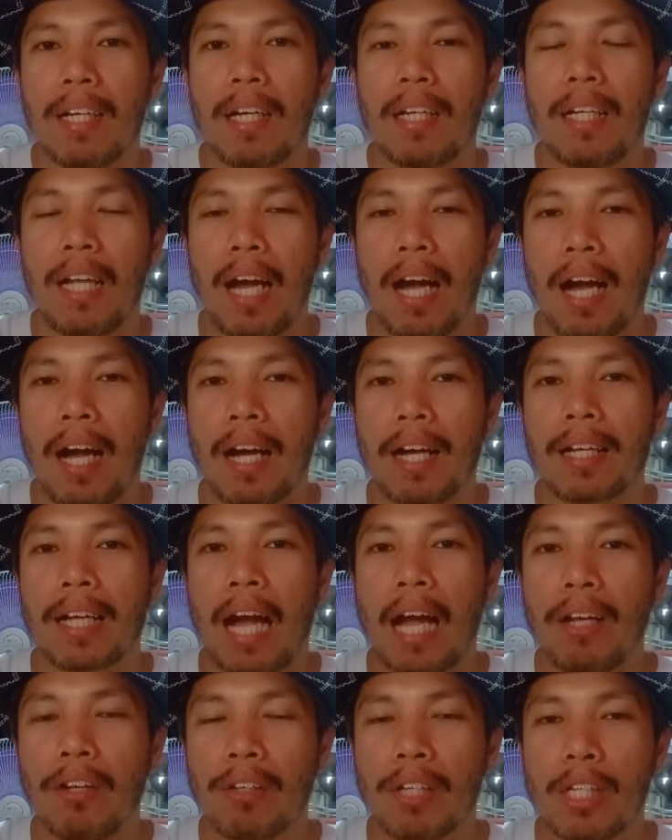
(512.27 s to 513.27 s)
ng
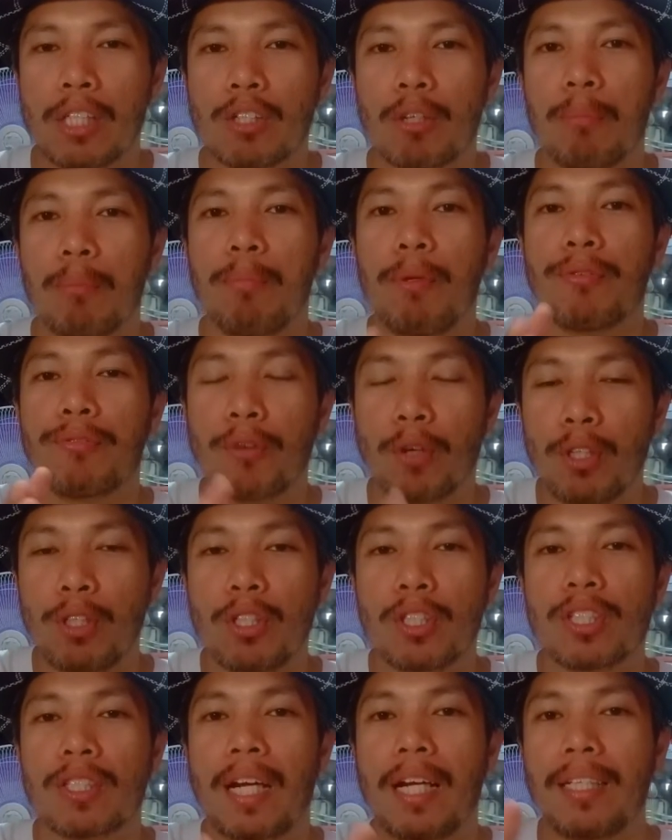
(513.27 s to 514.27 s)
calorie, so before
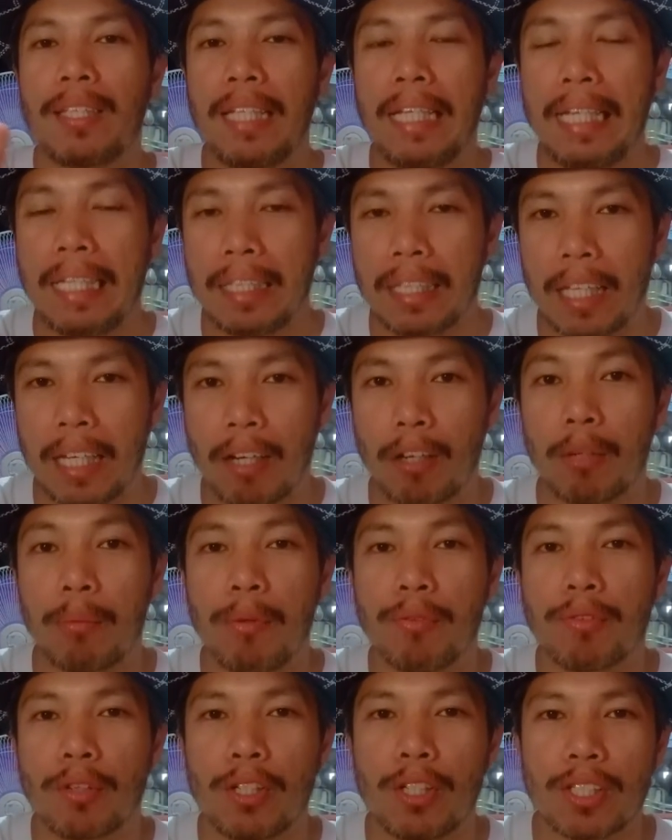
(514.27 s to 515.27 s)
you start eating or
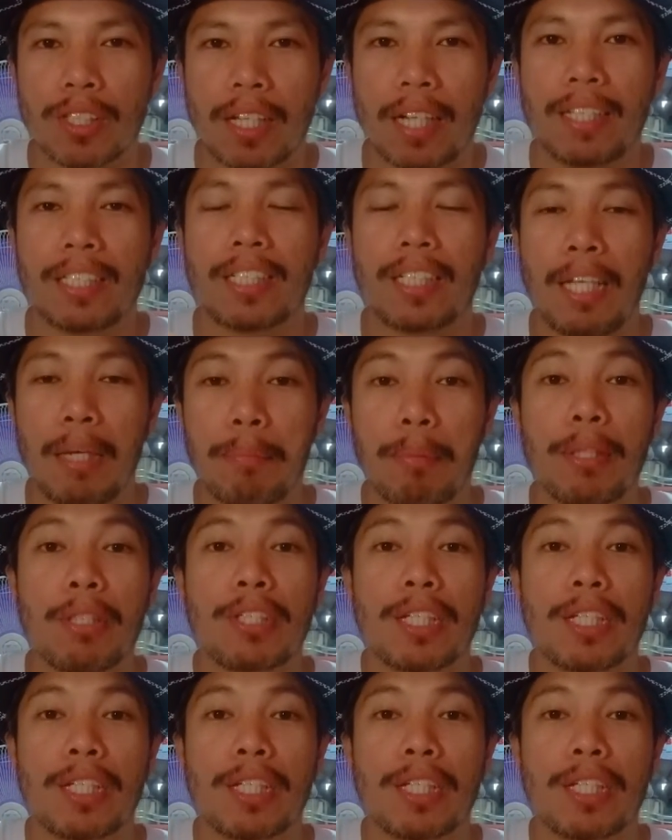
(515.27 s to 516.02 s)
before you start sleeping,